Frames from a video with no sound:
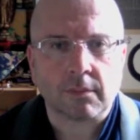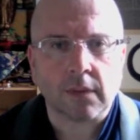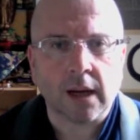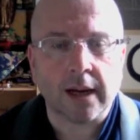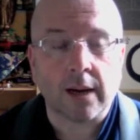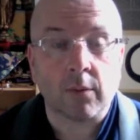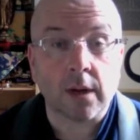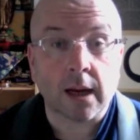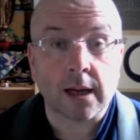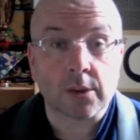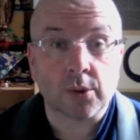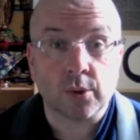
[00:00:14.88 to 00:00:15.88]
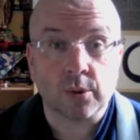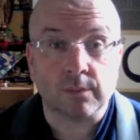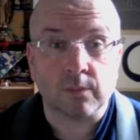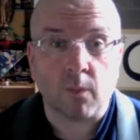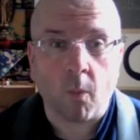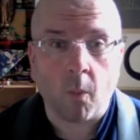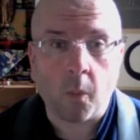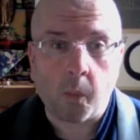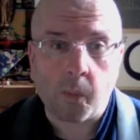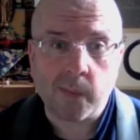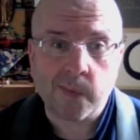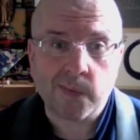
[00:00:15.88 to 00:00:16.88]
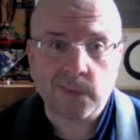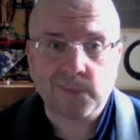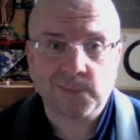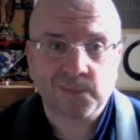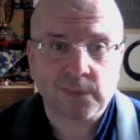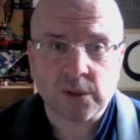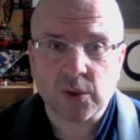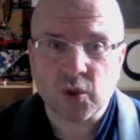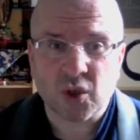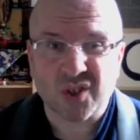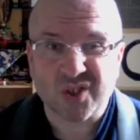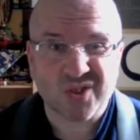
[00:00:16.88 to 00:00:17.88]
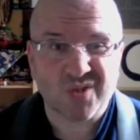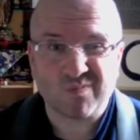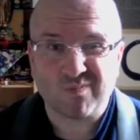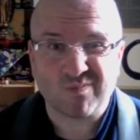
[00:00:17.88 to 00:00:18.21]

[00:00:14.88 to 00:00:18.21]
And I would like to just